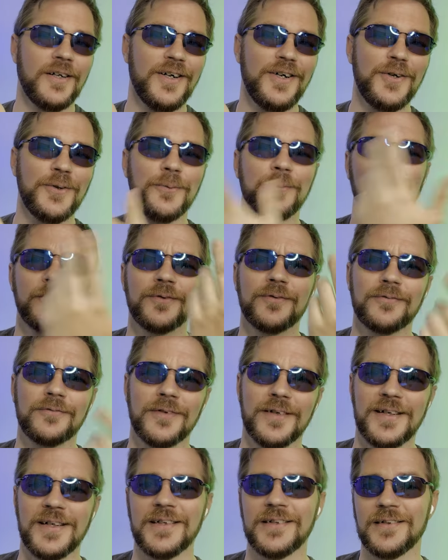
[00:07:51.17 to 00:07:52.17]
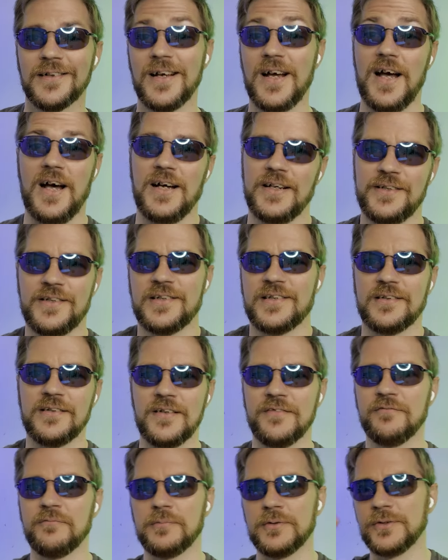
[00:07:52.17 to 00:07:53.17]
Oh, right. I just
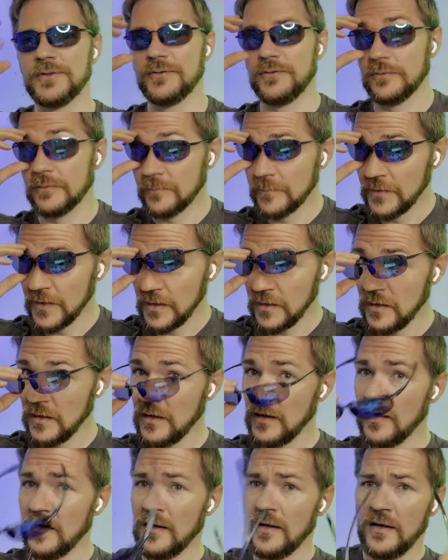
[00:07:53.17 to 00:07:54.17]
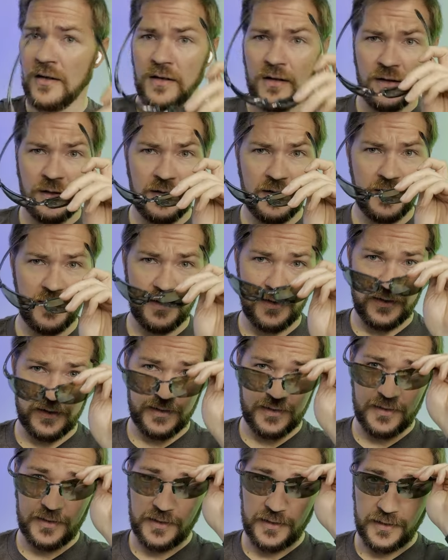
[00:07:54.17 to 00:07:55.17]
love blue.
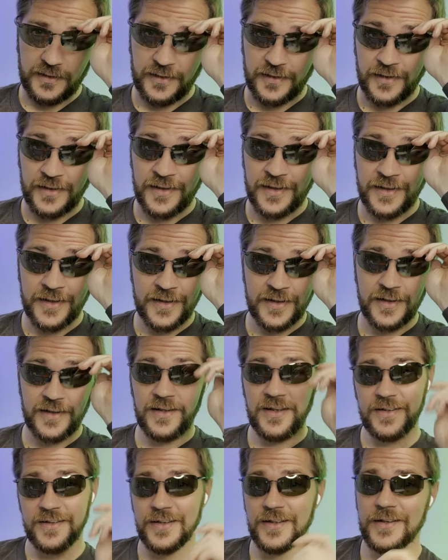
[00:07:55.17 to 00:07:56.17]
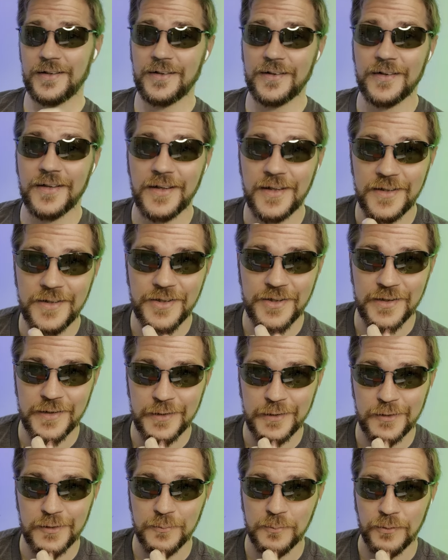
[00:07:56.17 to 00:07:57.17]
Uh, and then the H
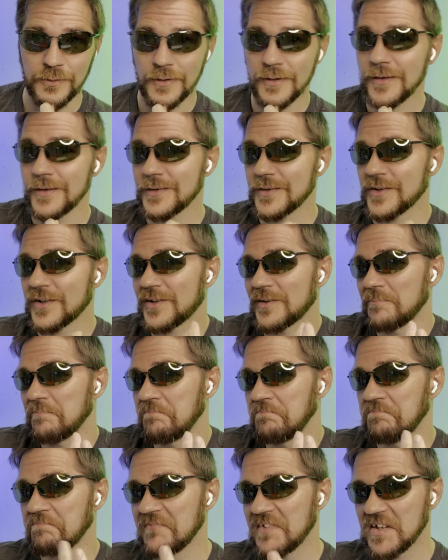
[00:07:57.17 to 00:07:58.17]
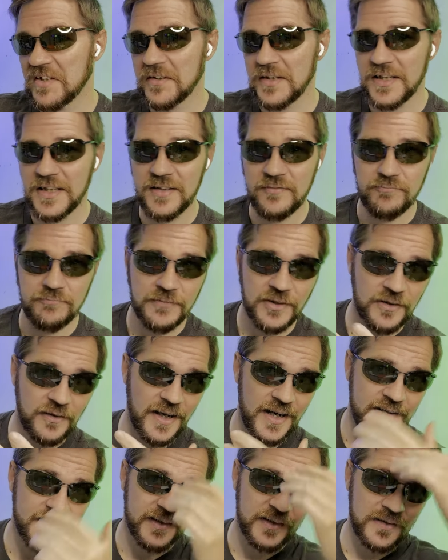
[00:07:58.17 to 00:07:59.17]
C L bronze. It's clean,
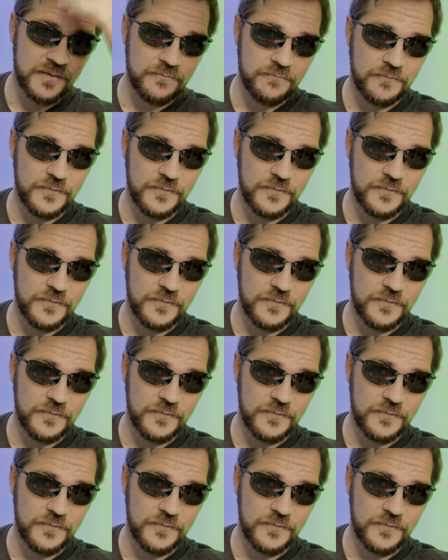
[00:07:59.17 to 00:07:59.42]
classy.